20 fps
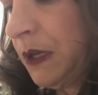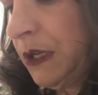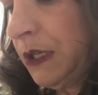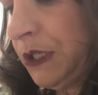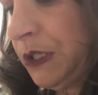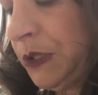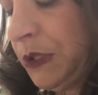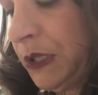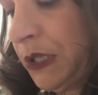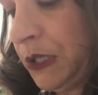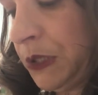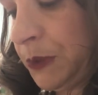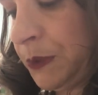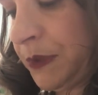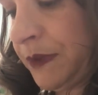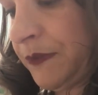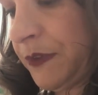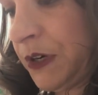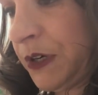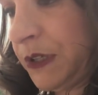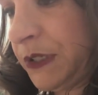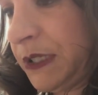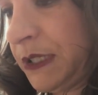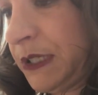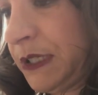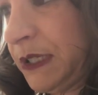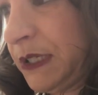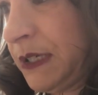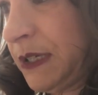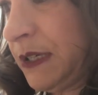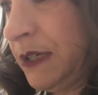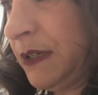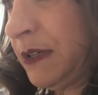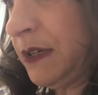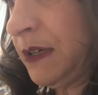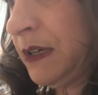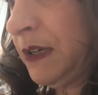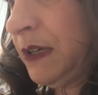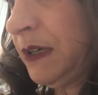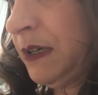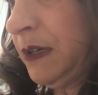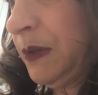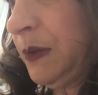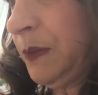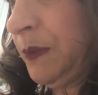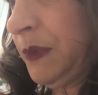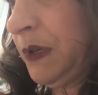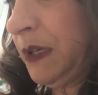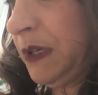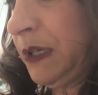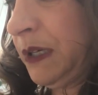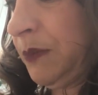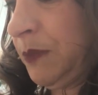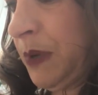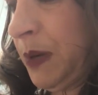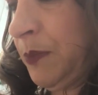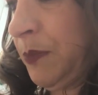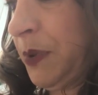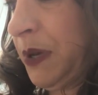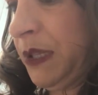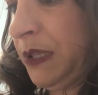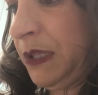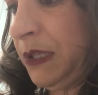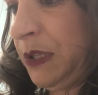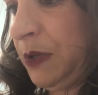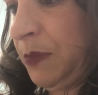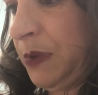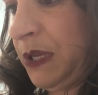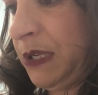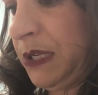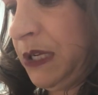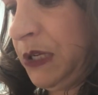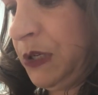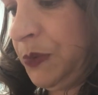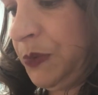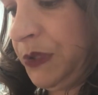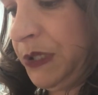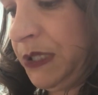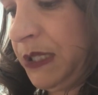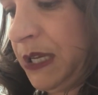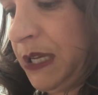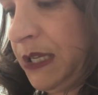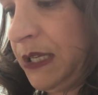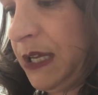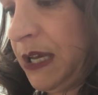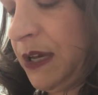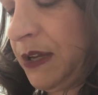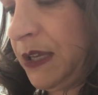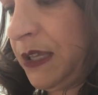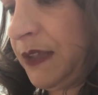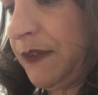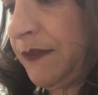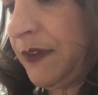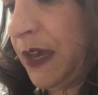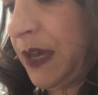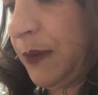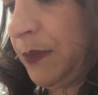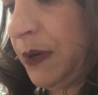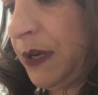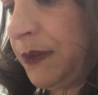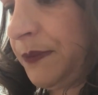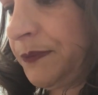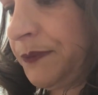Do a little reverse. I'm going to hit my button so my needle will stay down on the fabric.